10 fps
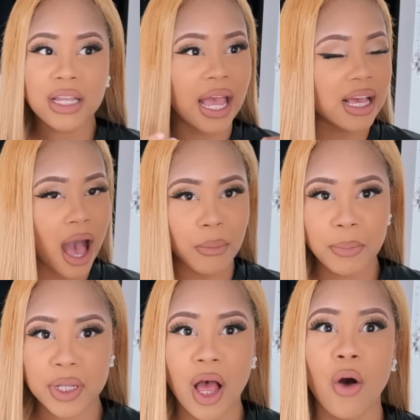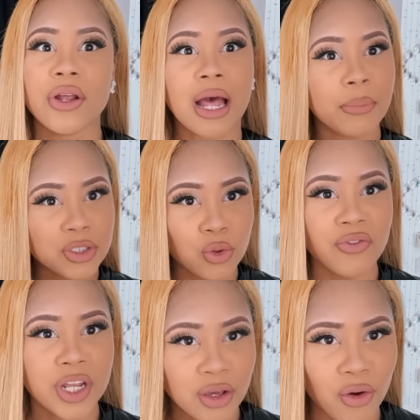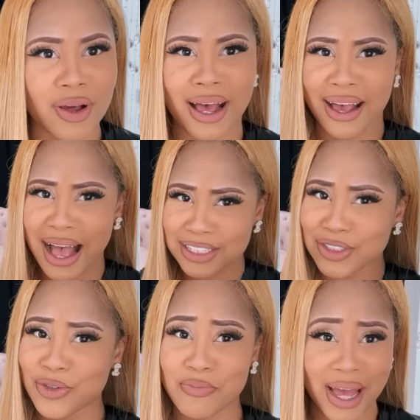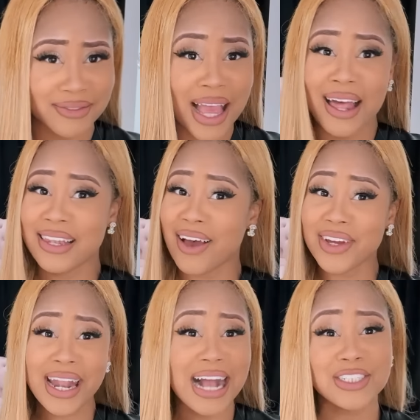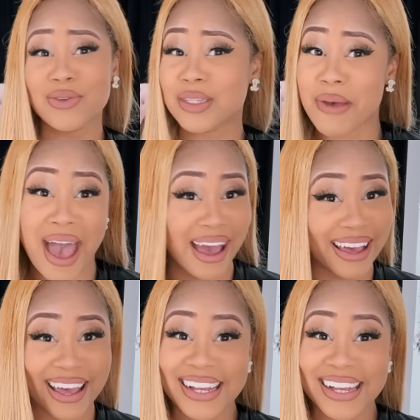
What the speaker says: Like, comment below and I'm gonna do a video. I got you. Love and Natural is back.